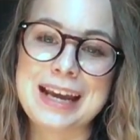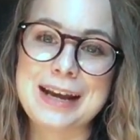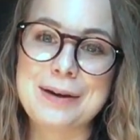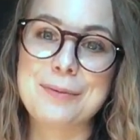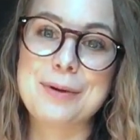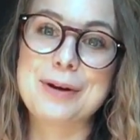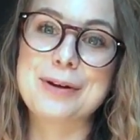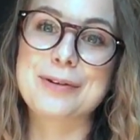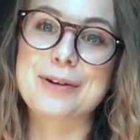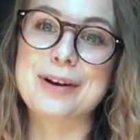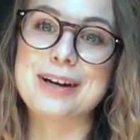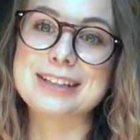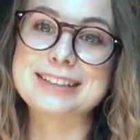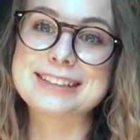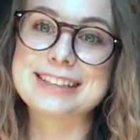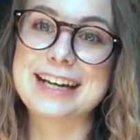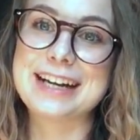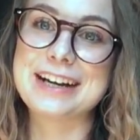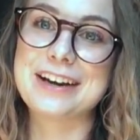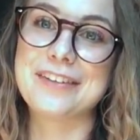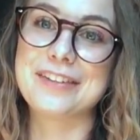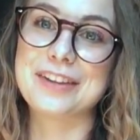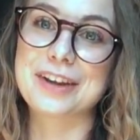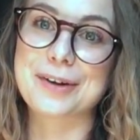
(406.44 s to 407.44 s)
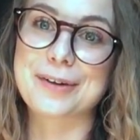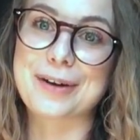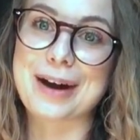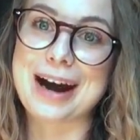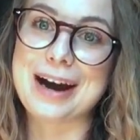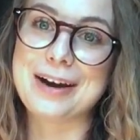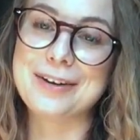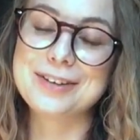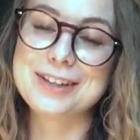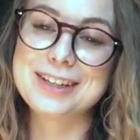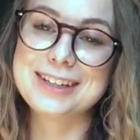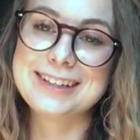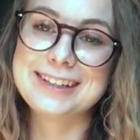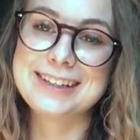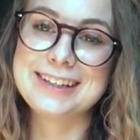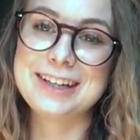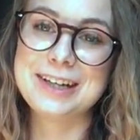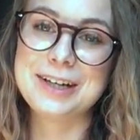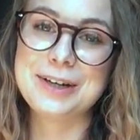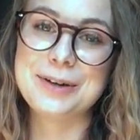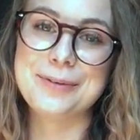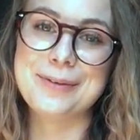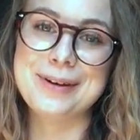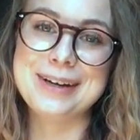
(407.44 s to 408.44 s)
and we were all sitting on the ground,
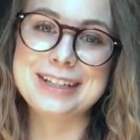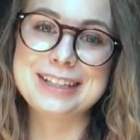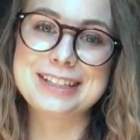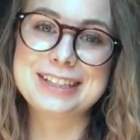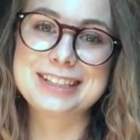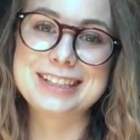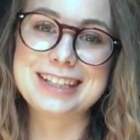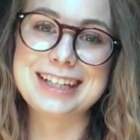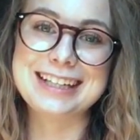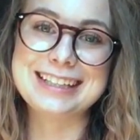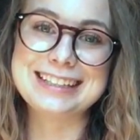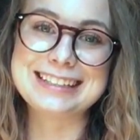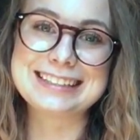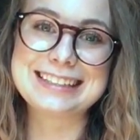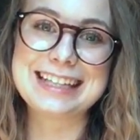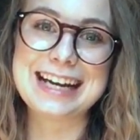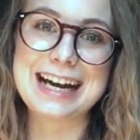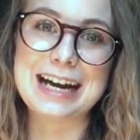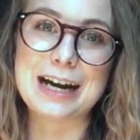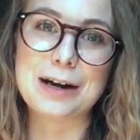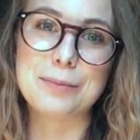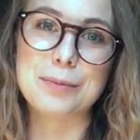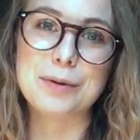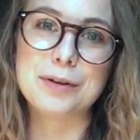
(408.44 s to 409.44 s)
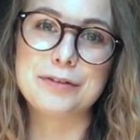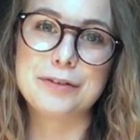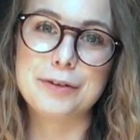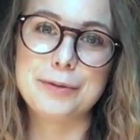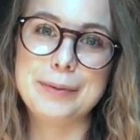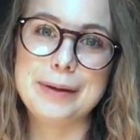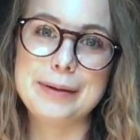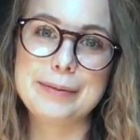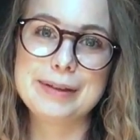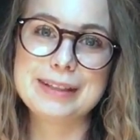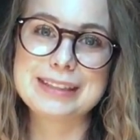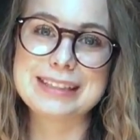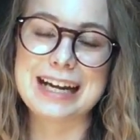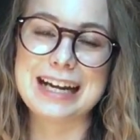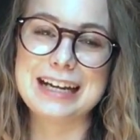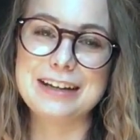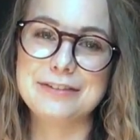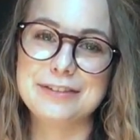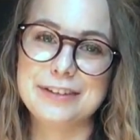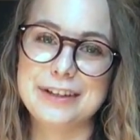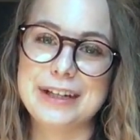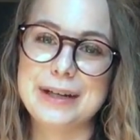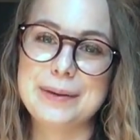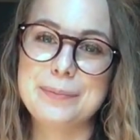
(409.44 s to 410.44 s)
which is terrible for me because I
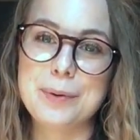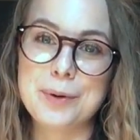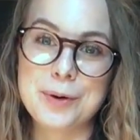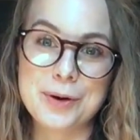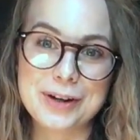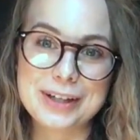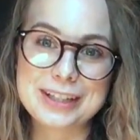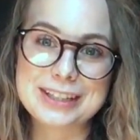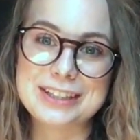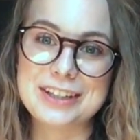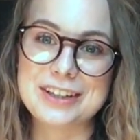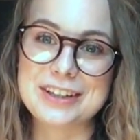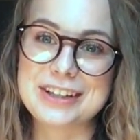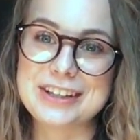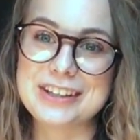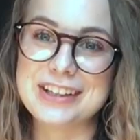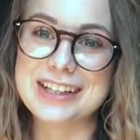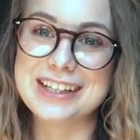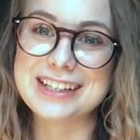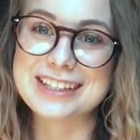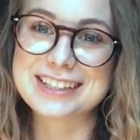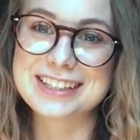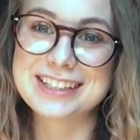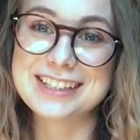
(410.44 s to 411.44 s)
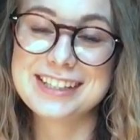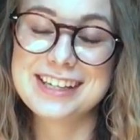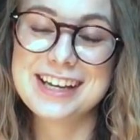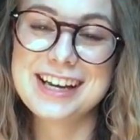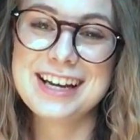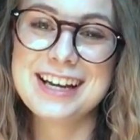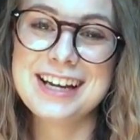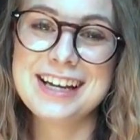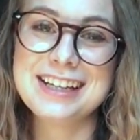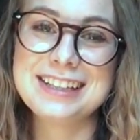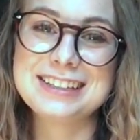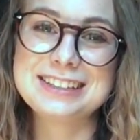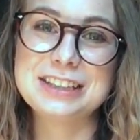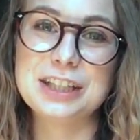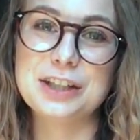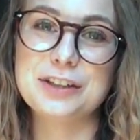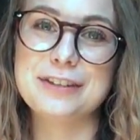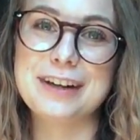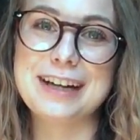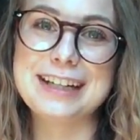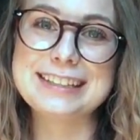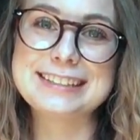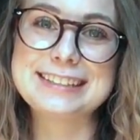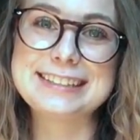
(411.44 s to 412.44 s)
have very poor circulation. So
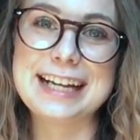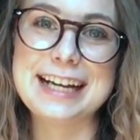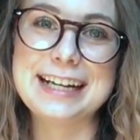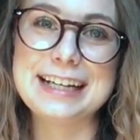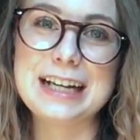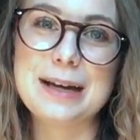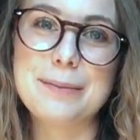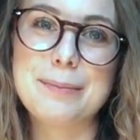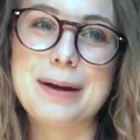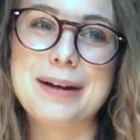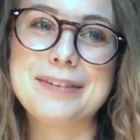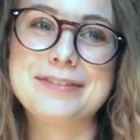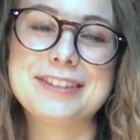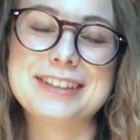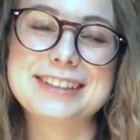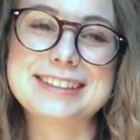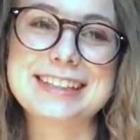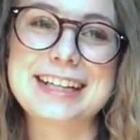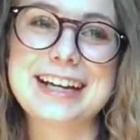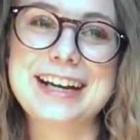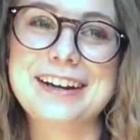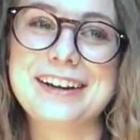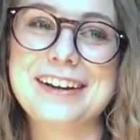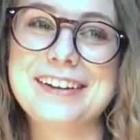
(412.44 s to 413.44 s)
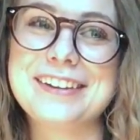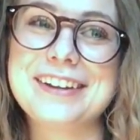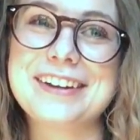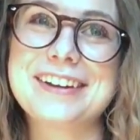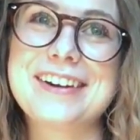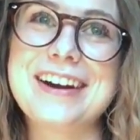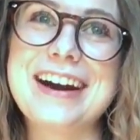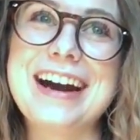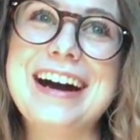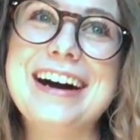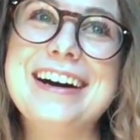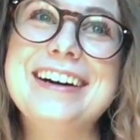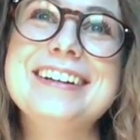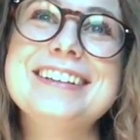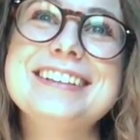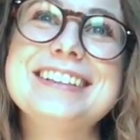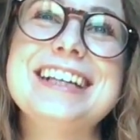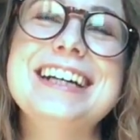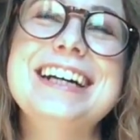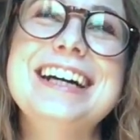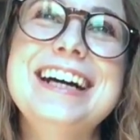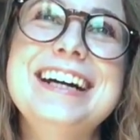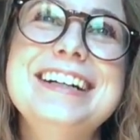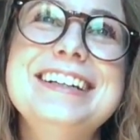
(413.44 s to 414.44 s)
if I stand up after sitting on the
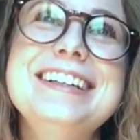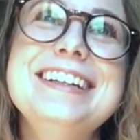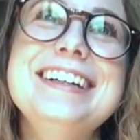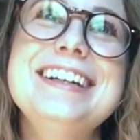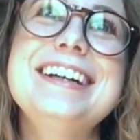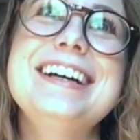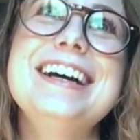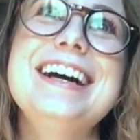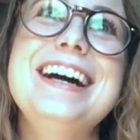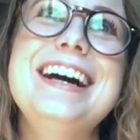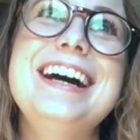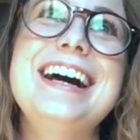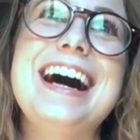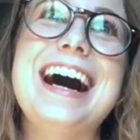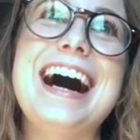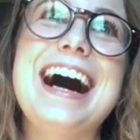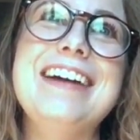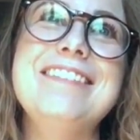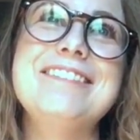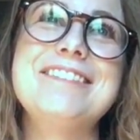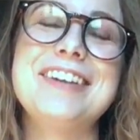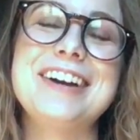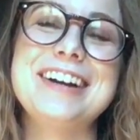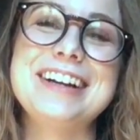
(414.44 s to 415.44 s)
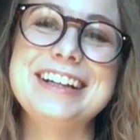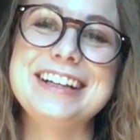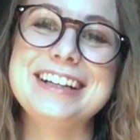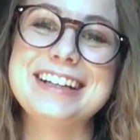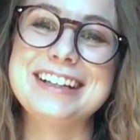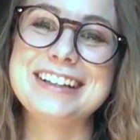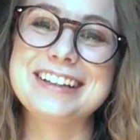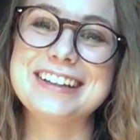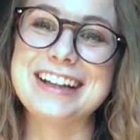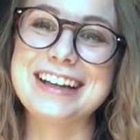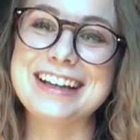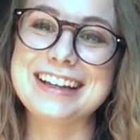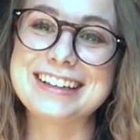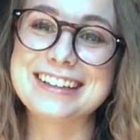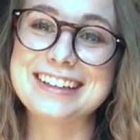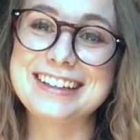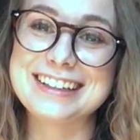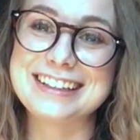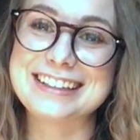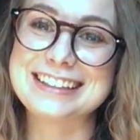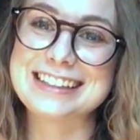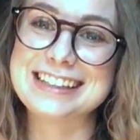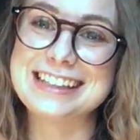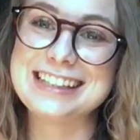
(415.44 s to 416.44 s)
ground, I'm pretty
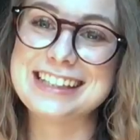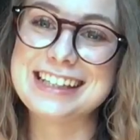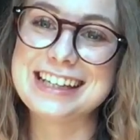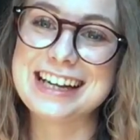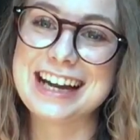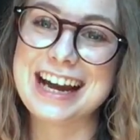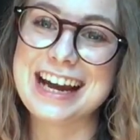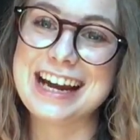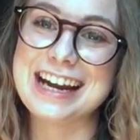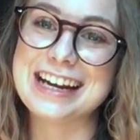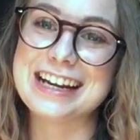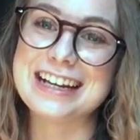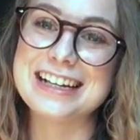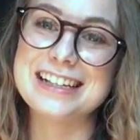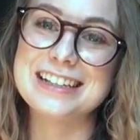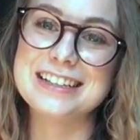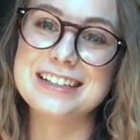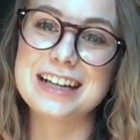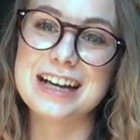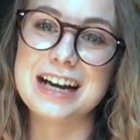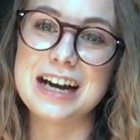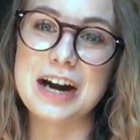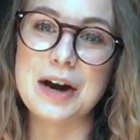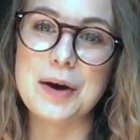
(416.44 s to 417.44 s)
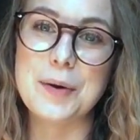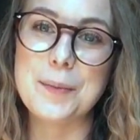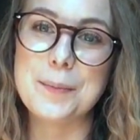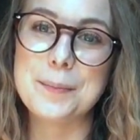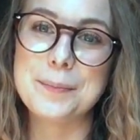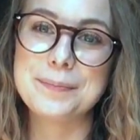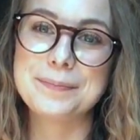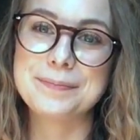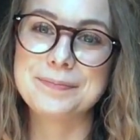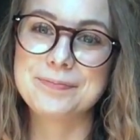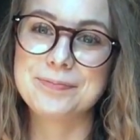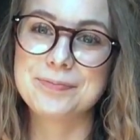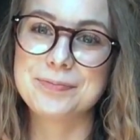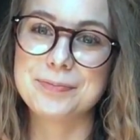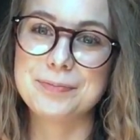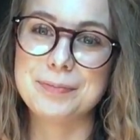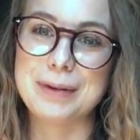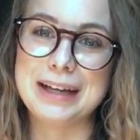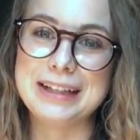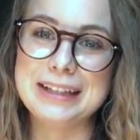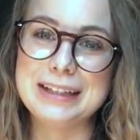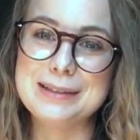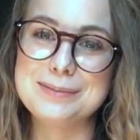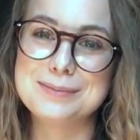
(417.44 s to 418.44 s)
dizzy, and
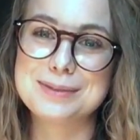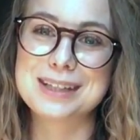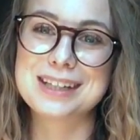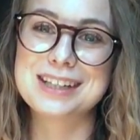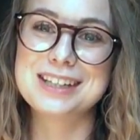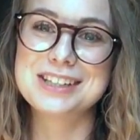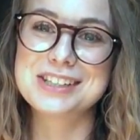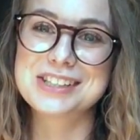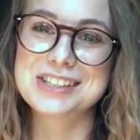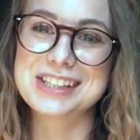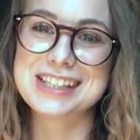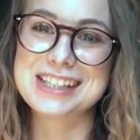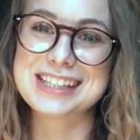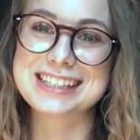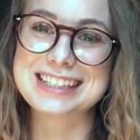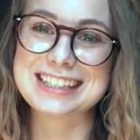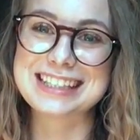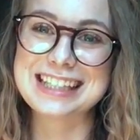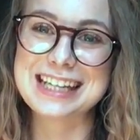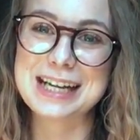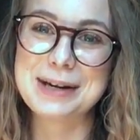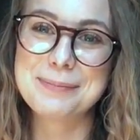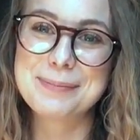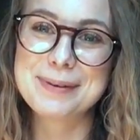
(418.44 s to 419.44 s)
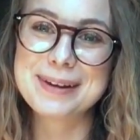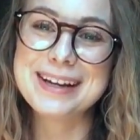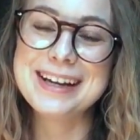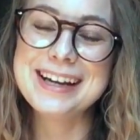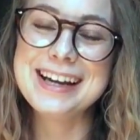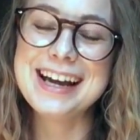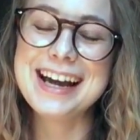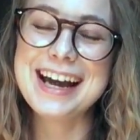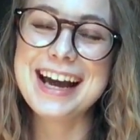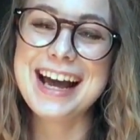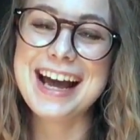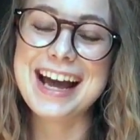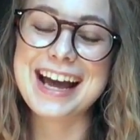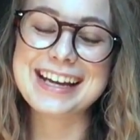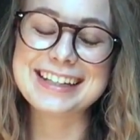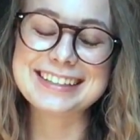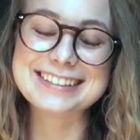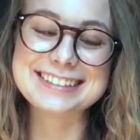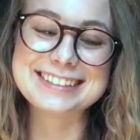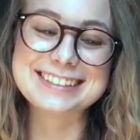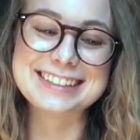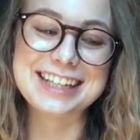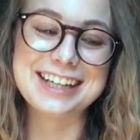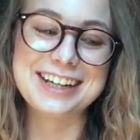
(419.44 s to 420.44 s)
my limbs are usually asleep.
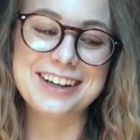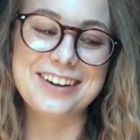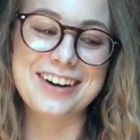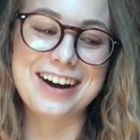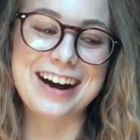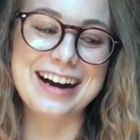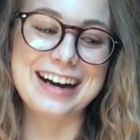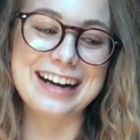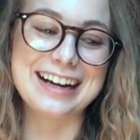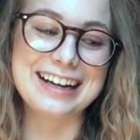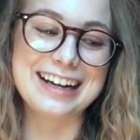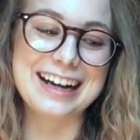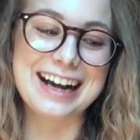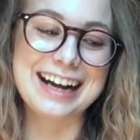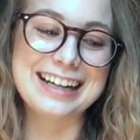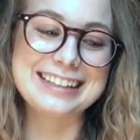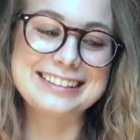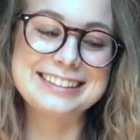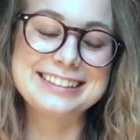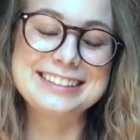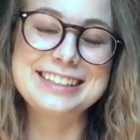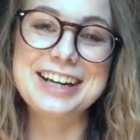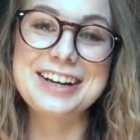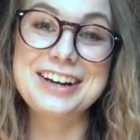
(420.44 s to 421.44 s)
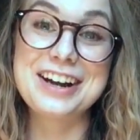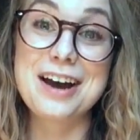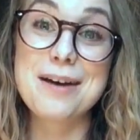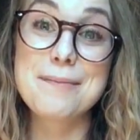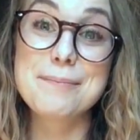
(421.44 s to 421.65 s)
And so I stood